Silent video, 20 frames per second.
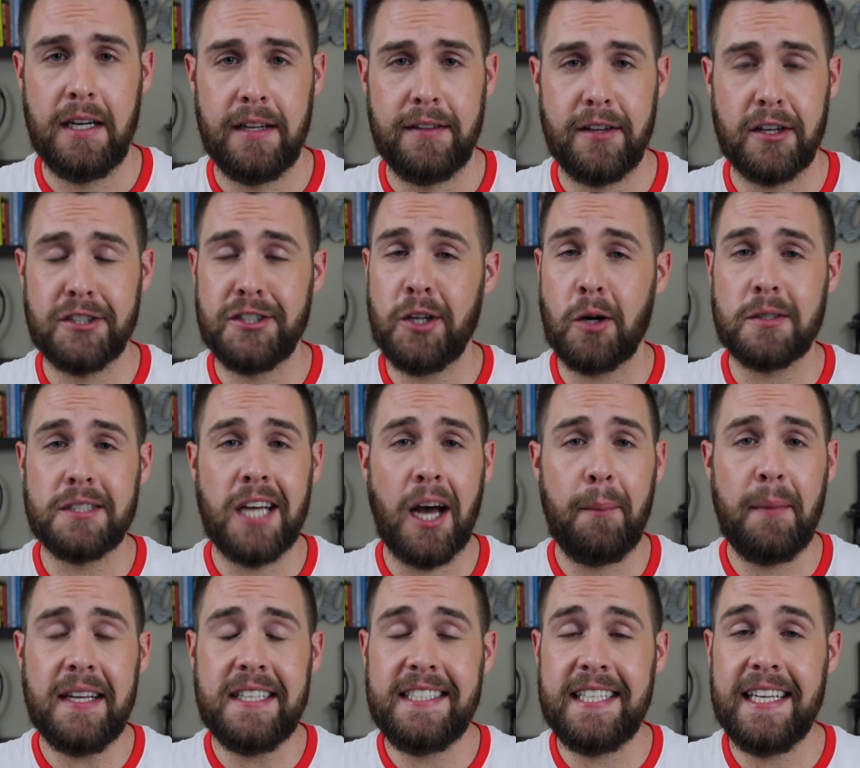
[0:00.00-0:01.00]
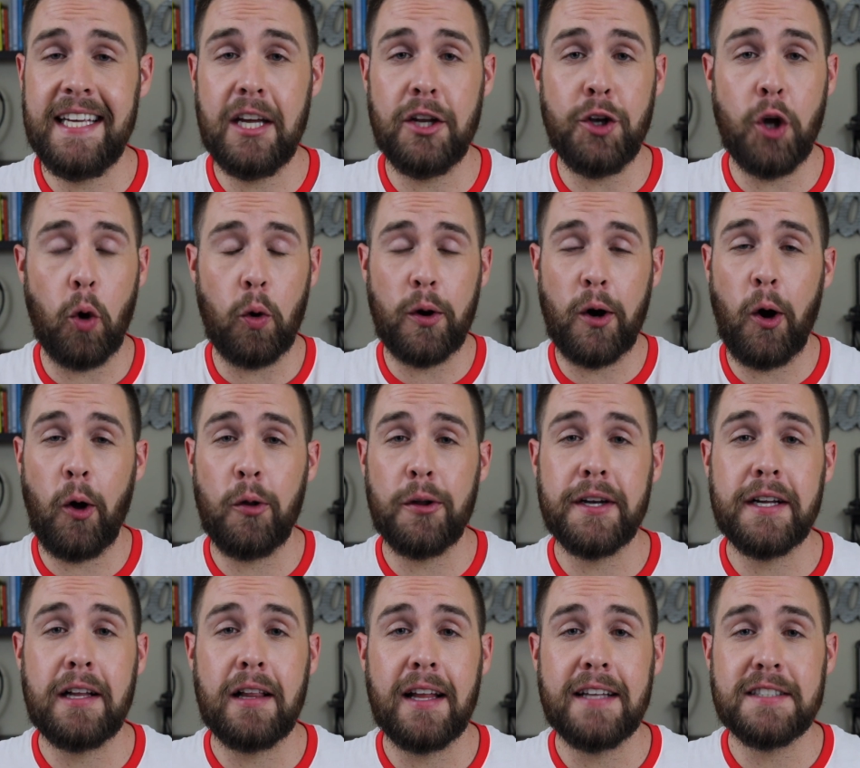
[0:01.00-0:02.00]
There's no tummy tea and no
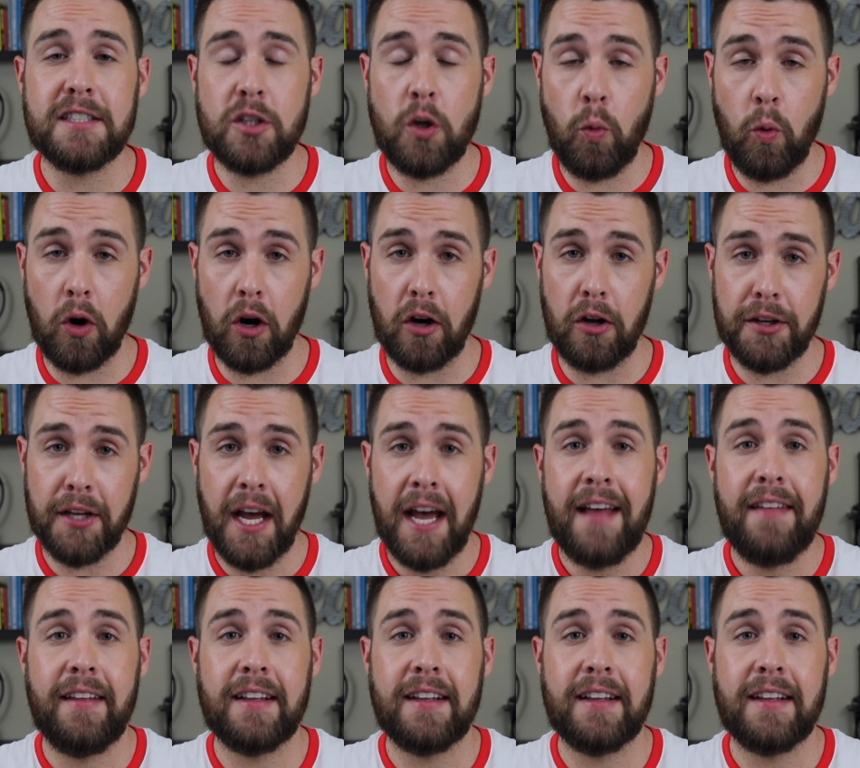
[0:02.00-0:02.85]
colon cleanse in the world